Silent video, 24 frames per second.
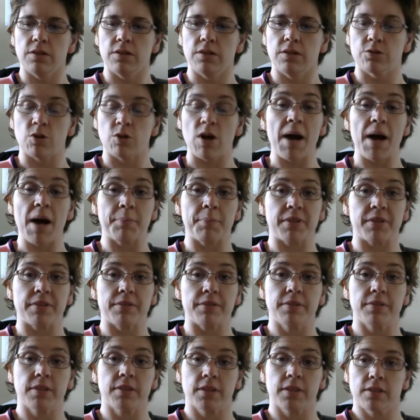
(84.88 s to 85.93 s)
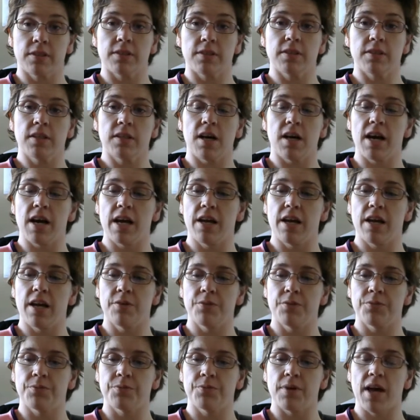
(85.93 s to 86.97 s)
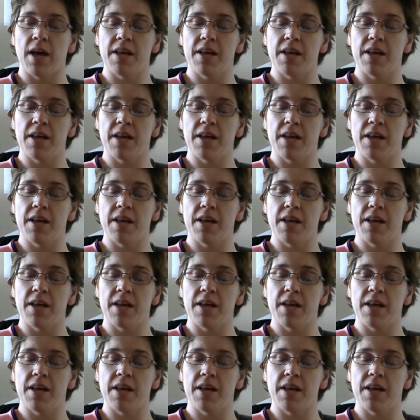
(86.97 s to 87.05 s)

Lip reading: trapped. I have